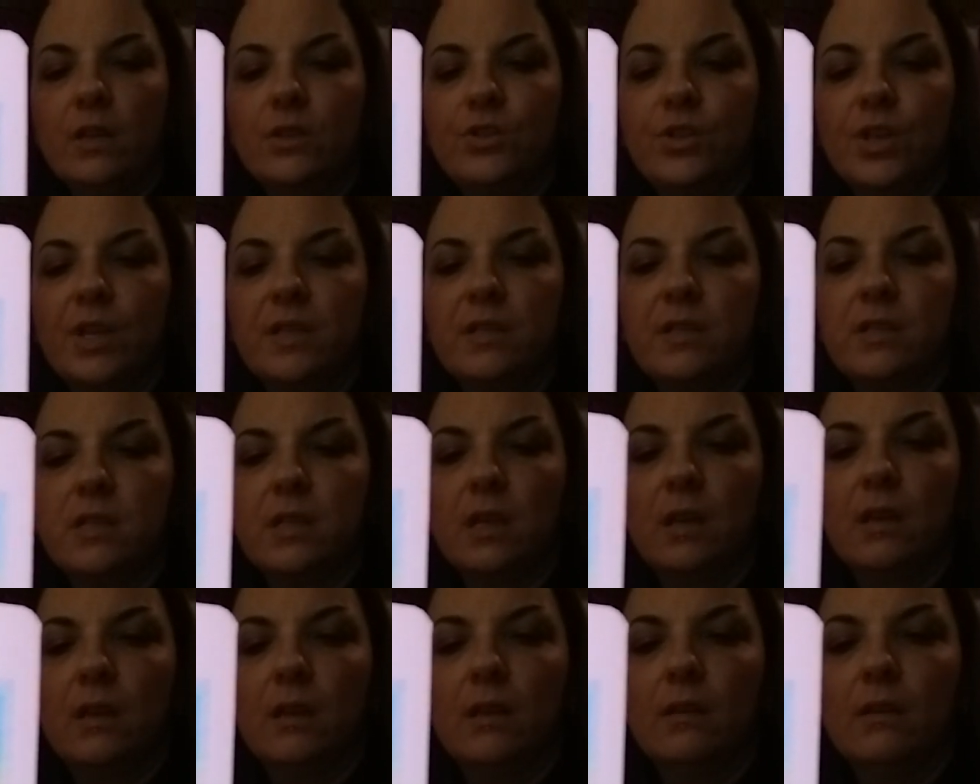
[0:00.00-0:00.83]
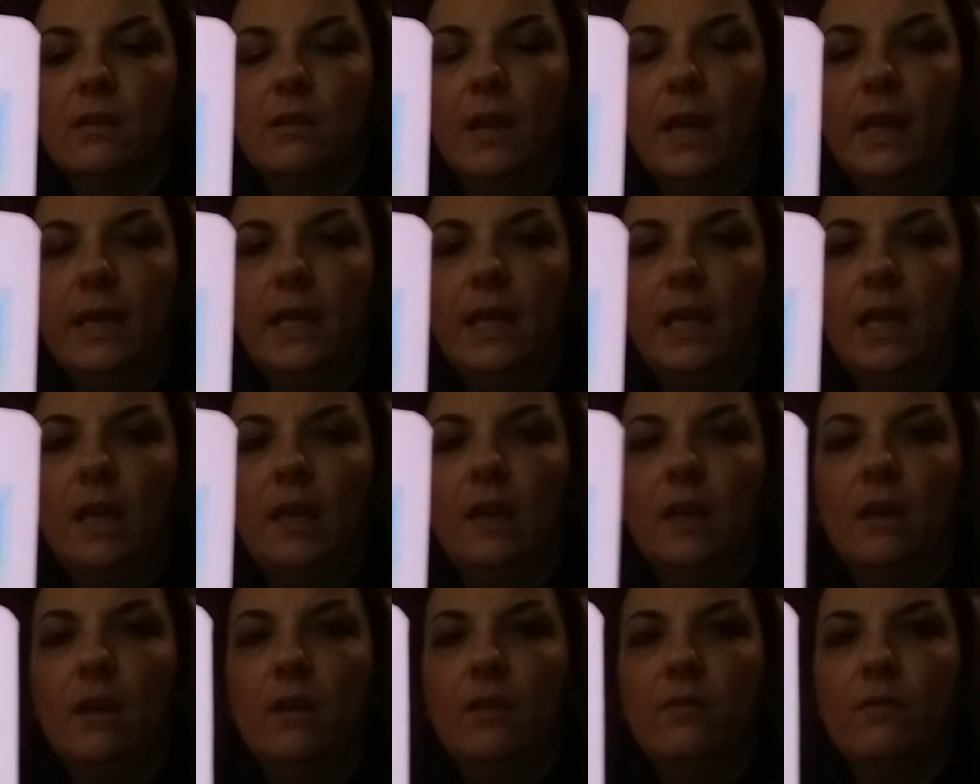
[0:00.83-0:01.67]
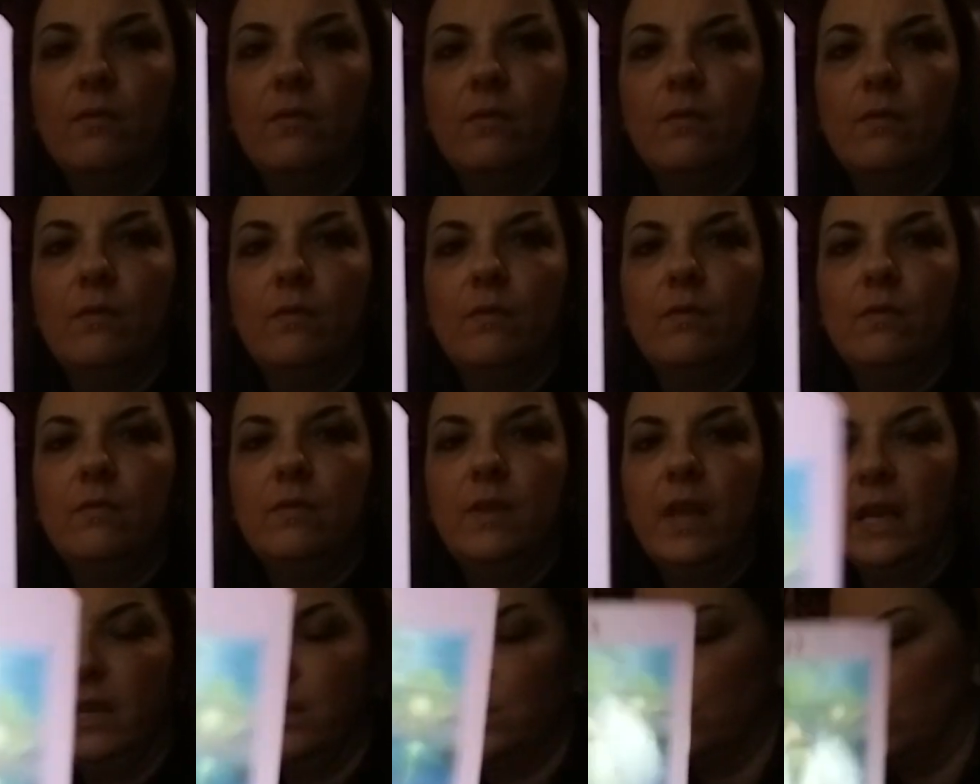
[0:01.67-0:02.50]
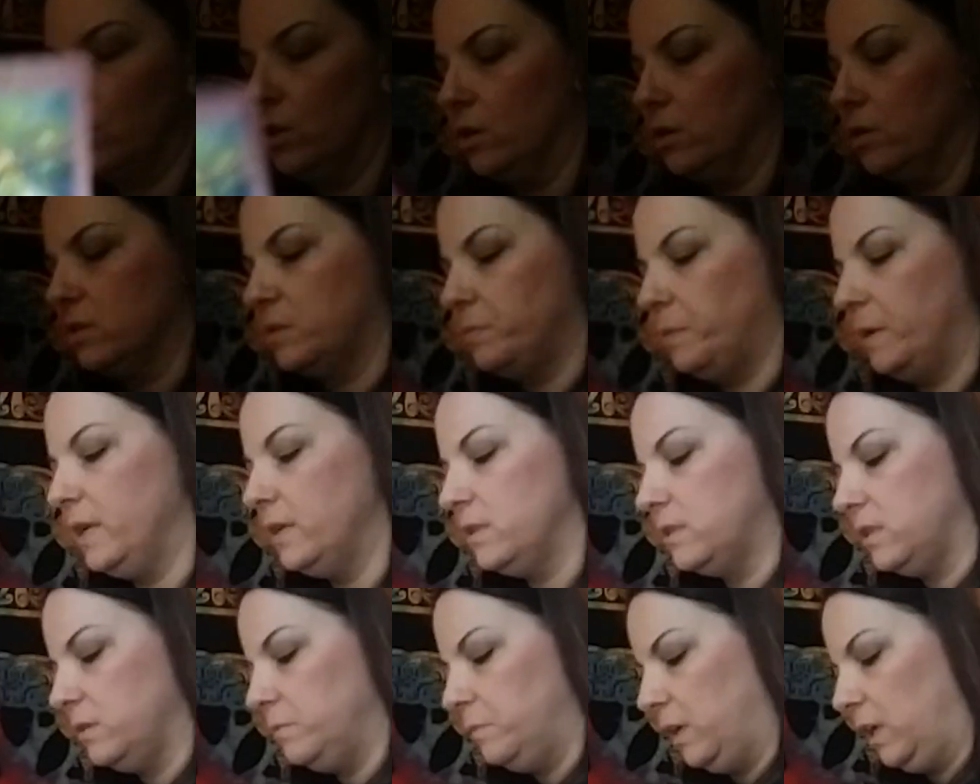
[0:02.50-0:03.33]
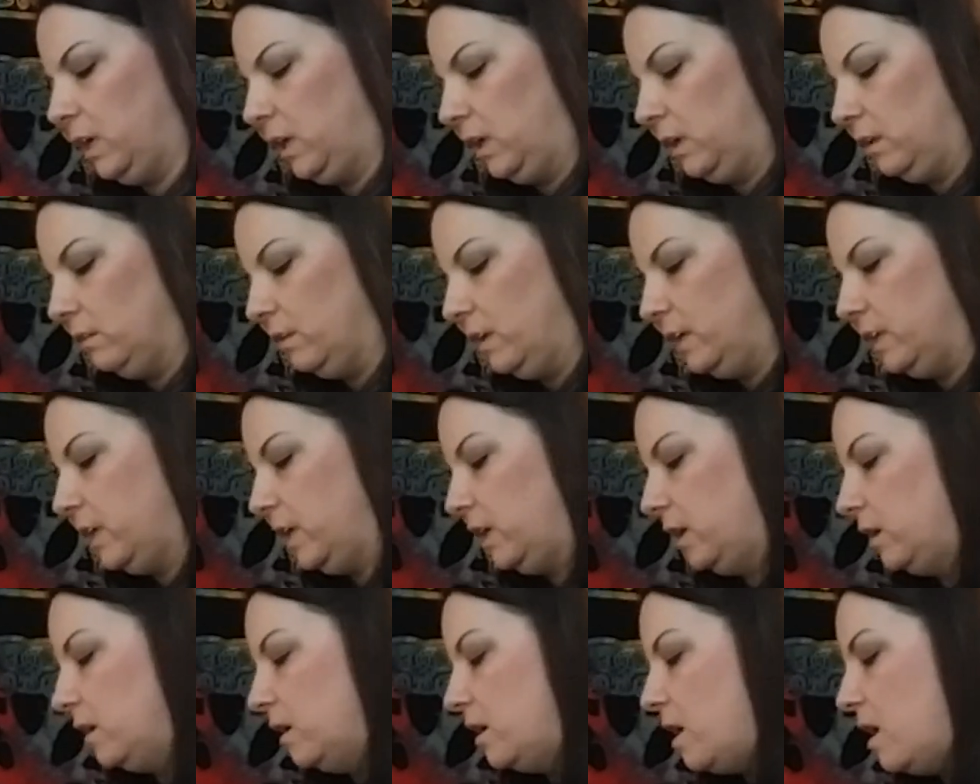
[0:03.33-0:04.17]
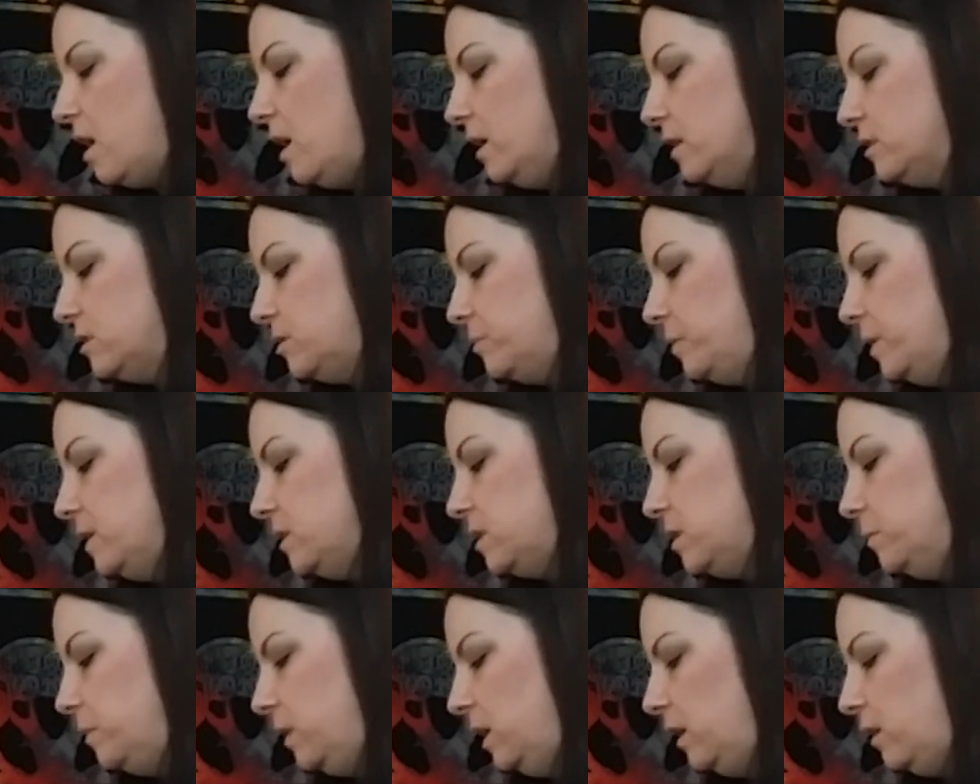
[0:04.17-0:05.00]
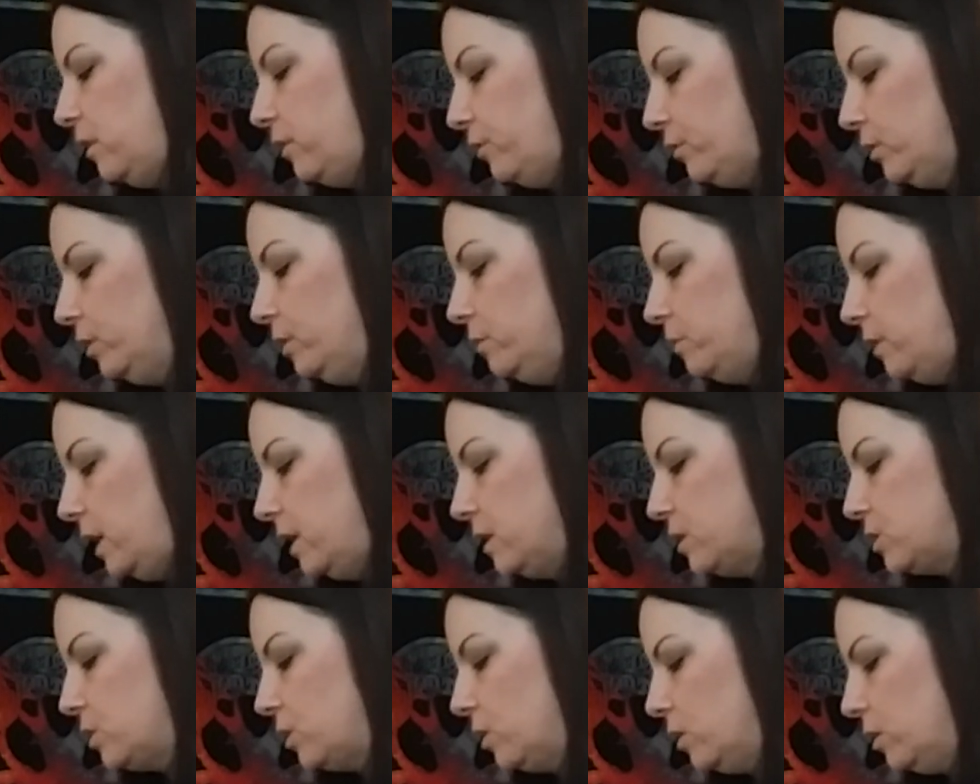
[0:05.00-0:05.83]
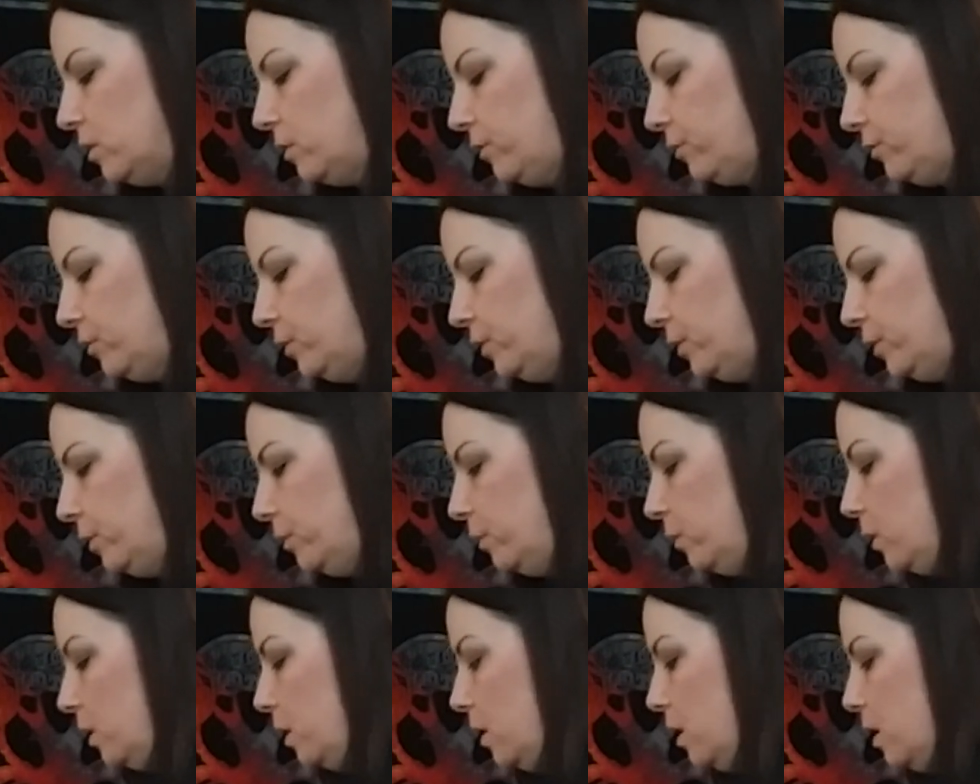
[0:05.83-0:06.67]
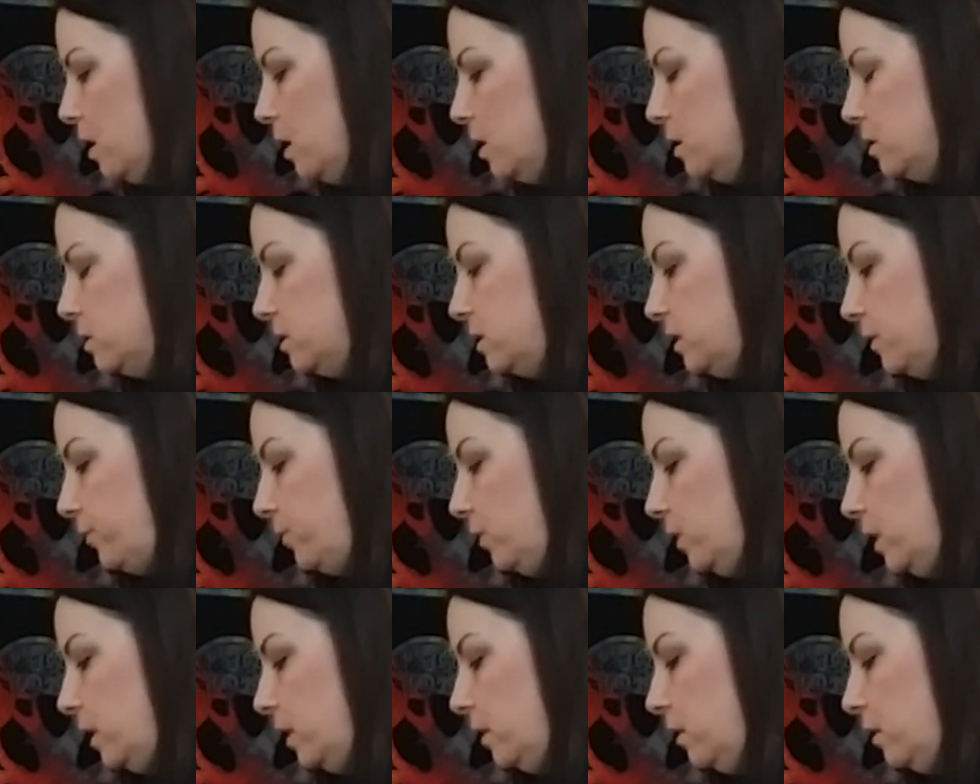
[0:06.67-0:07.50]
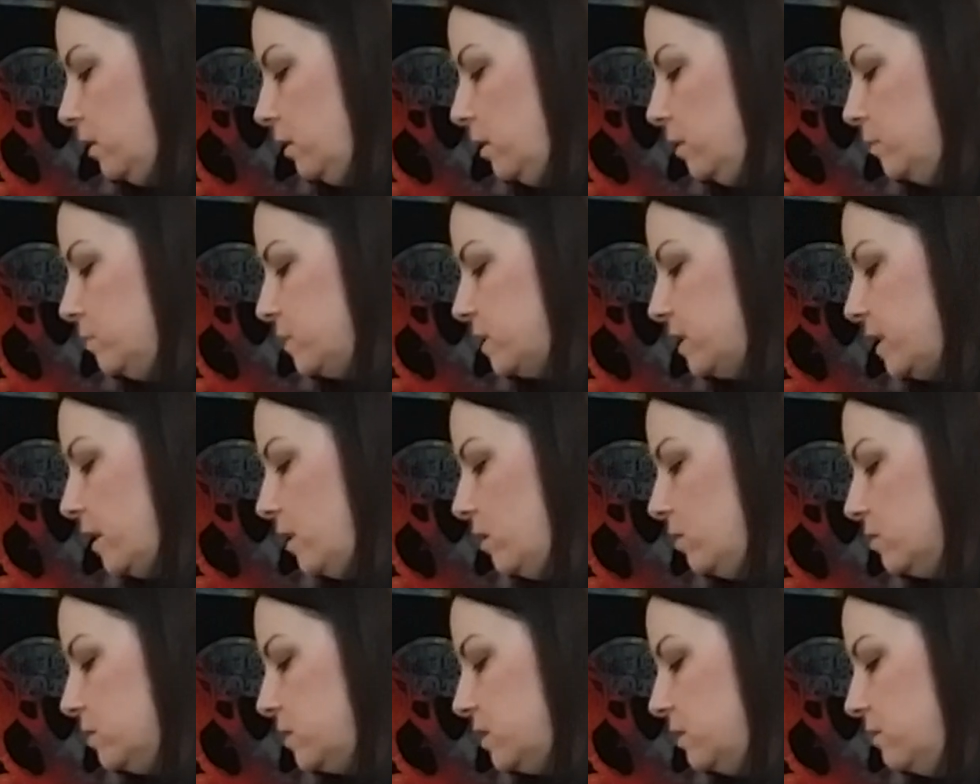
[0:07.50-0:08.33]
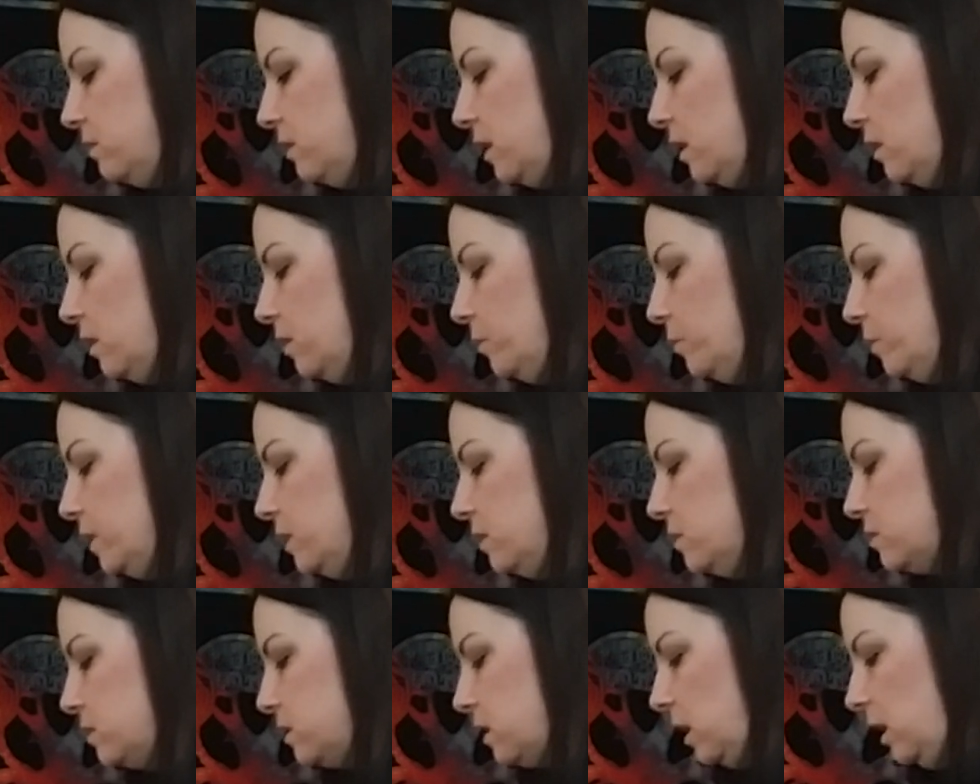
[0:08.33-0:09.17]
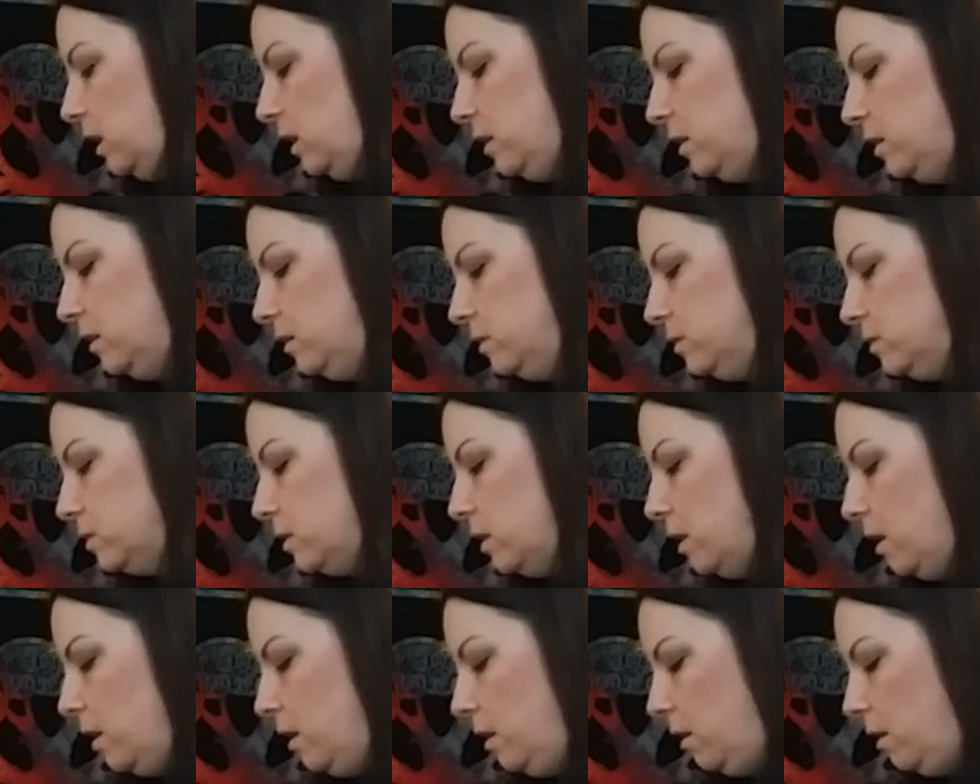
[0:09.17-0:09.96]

just letting nature speak to me, letting God speak to me through nature, through different sounds in the elements, and